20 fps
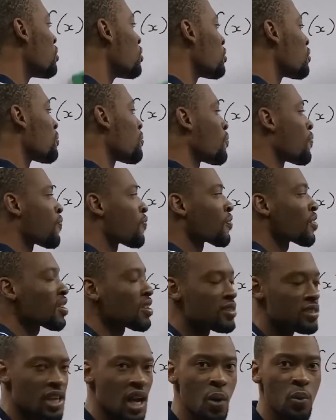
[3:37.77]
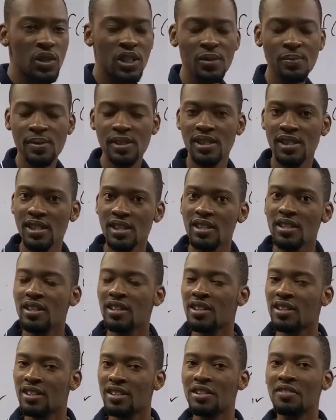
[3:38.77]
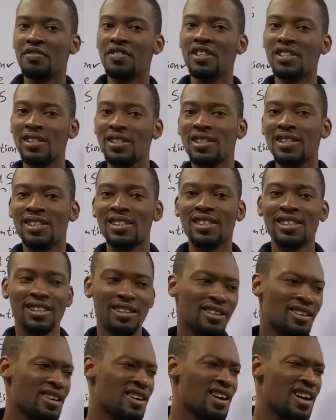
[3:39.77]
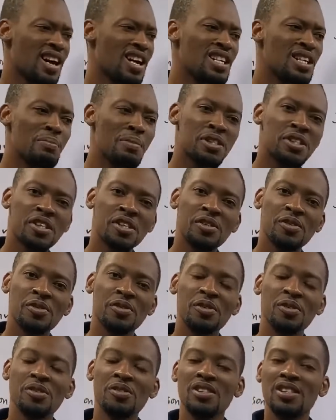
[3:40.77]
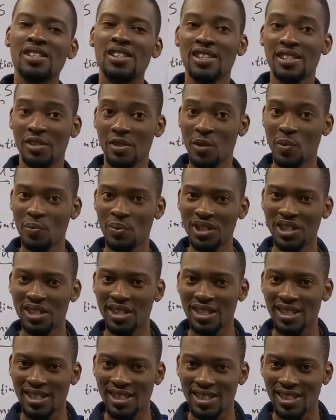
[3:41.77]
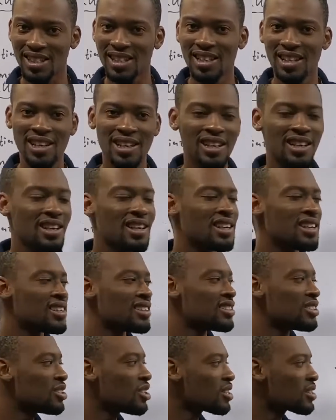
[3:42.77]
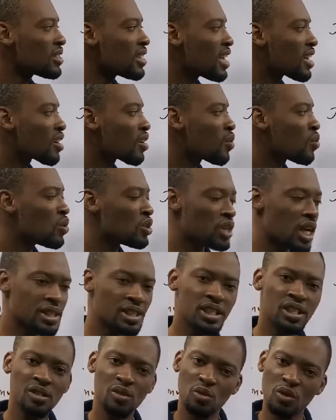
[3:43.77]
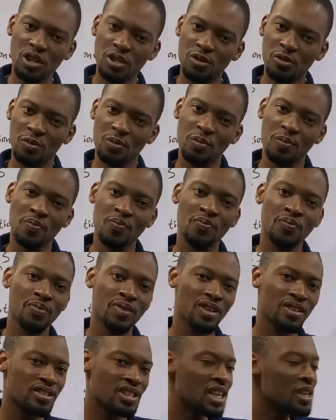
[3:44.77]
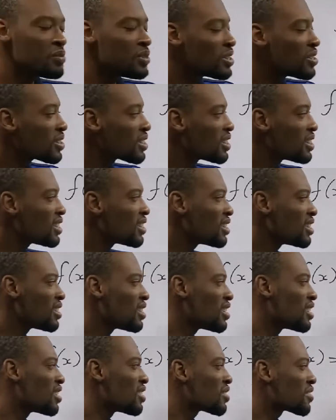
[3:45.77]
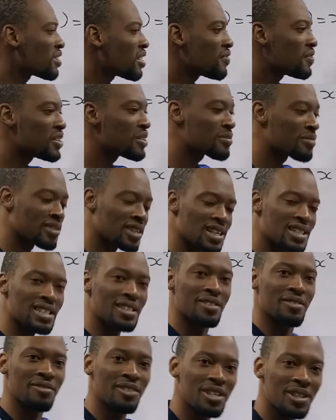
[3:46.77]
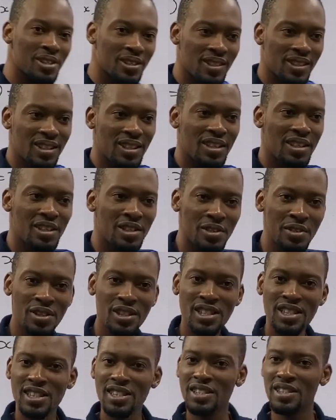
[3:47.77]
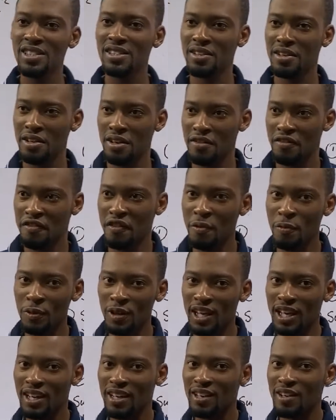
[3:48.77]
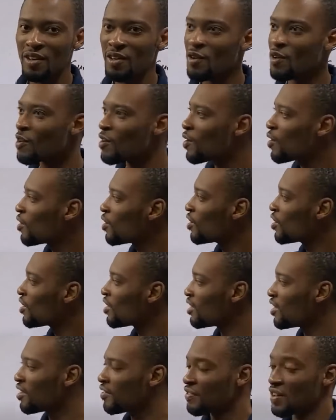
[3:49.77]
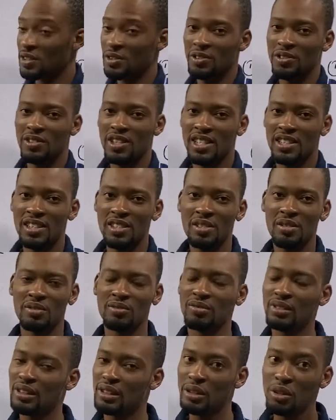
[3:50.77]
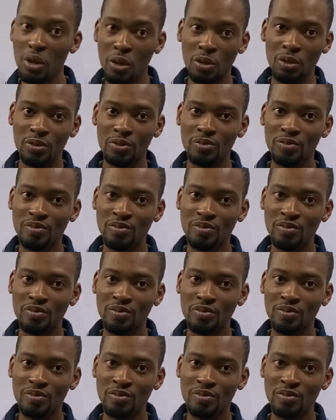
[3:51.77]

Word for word: No, JAMB will simply say differentiate. Any method you use is your business. Just like quadratic equation, JAMB will not say solve this quadratic equation using a formula or a factorization. No,